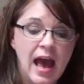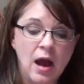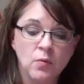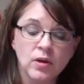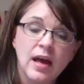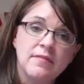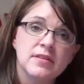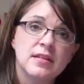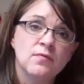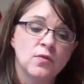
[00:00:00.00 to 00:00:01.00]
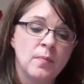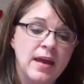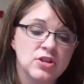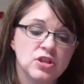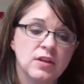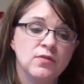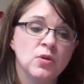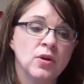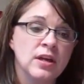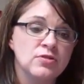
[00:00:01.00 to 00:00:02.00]
I will have this information if
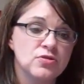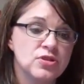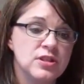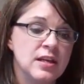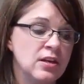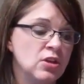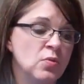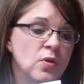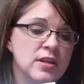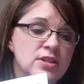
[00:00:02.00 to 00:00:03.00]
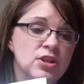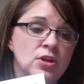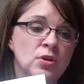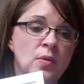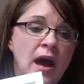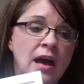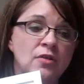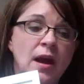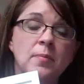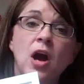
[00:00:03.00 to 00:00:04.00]
you are interested and you want to
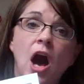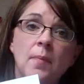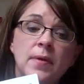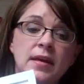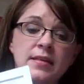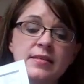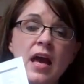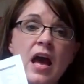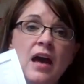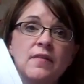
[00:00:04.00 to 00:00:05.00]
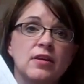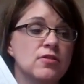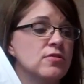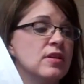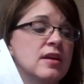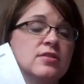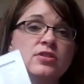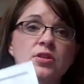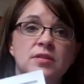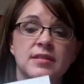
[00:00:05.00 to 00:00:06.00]
grab copies of either the
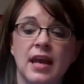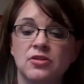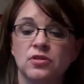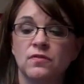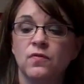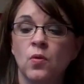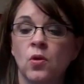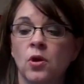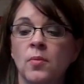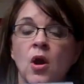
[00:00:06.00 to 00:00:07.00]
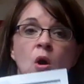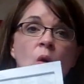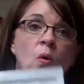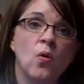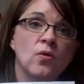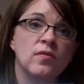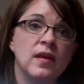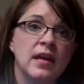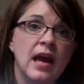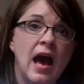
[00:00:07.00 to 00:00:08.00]
student scheduling form or
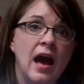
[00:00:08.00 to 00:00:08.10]
the